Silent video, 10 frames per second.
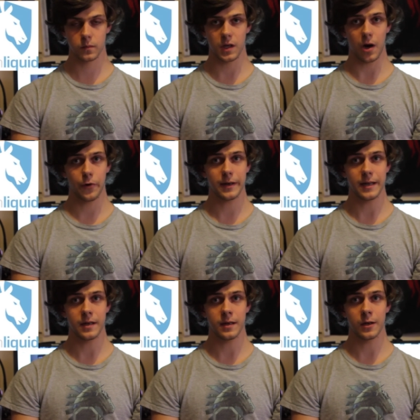
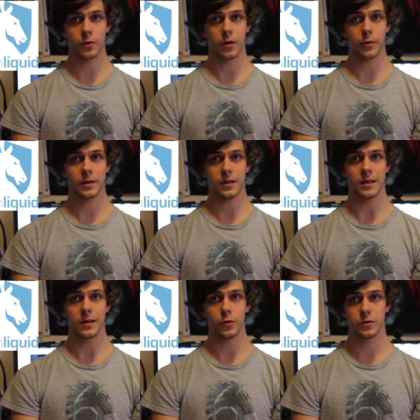Currently, Liquid are in
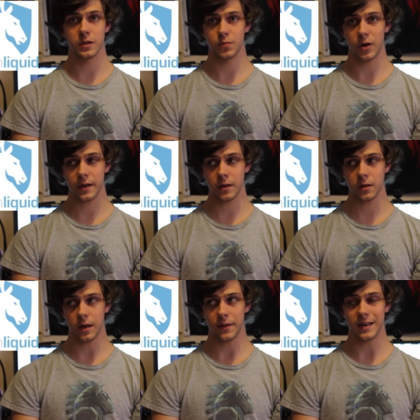the losers bracket
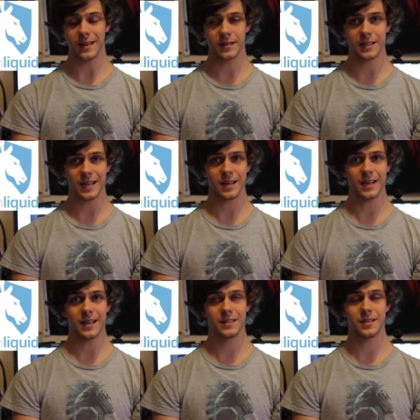and they need to get
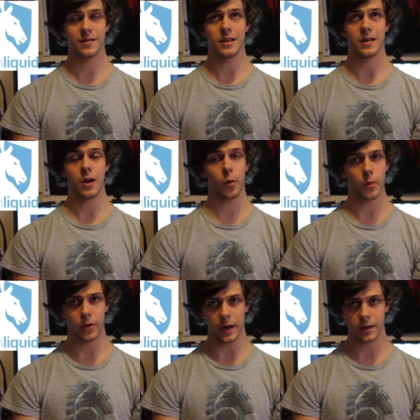into the
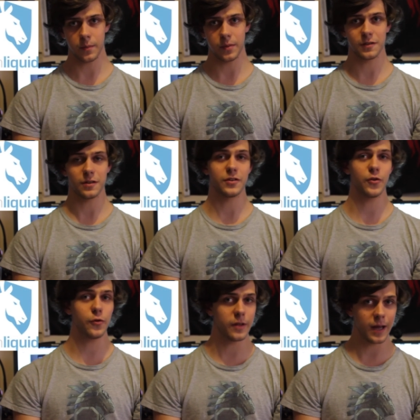lower bracket, but to
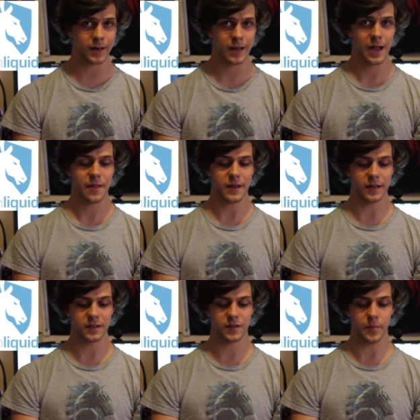do that they
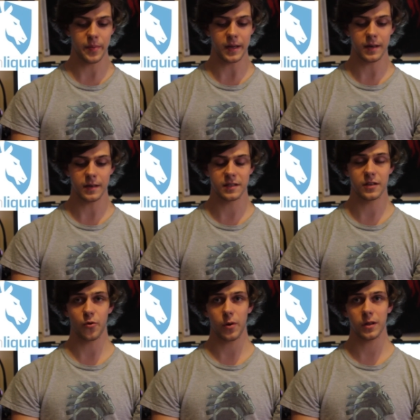need to beat
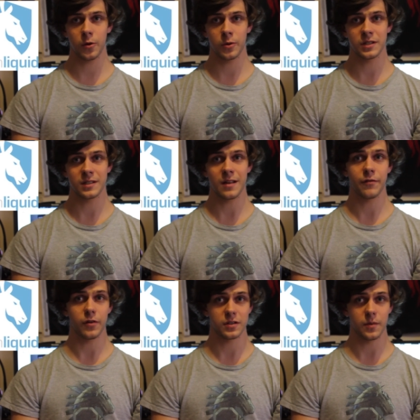Cinderella, which is their
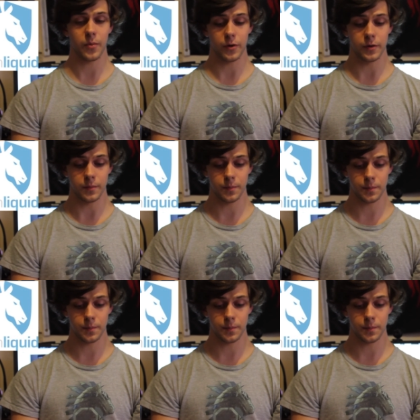first opponent.